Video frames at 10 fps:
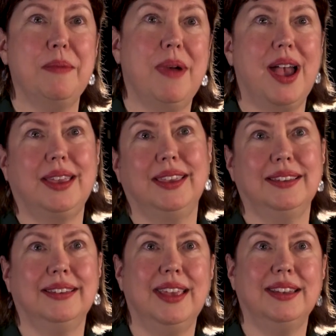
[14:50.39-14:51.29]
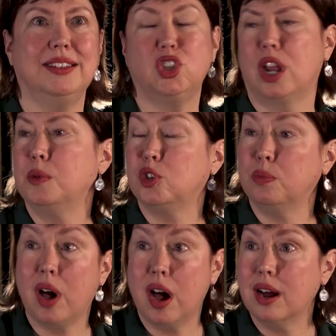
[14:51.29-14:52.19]
bike in Shawnee Mission
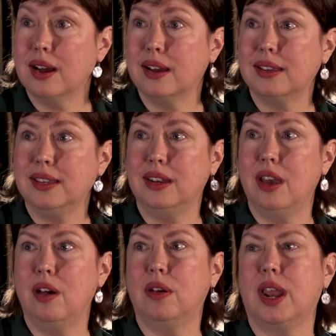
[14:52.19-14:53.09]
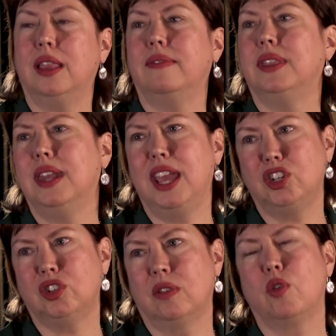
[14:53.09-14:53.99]
Park, you know, and I love the
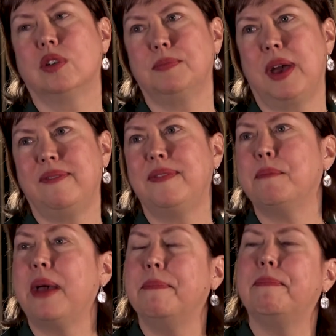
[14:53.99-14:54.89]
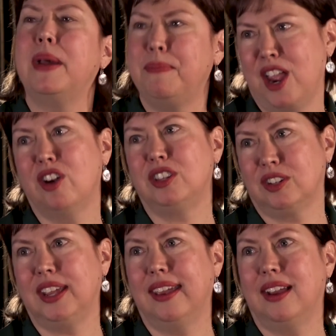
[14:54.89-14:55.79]
nature. Of course, my parents
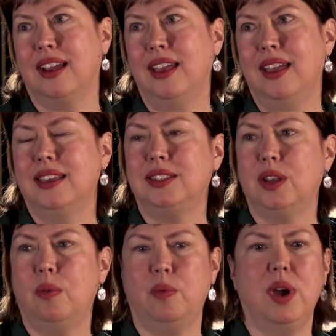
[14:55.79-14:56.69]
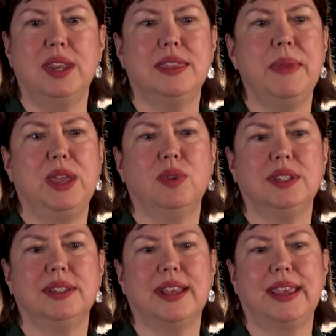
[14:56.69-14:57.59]
are here. So one of the main
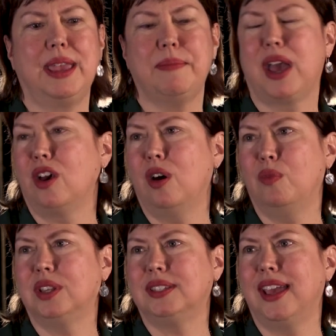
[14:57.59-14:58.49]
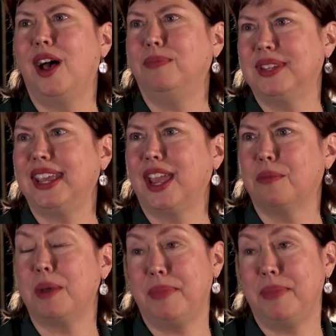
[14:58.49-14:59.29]
reasons I came back home was to help take care of my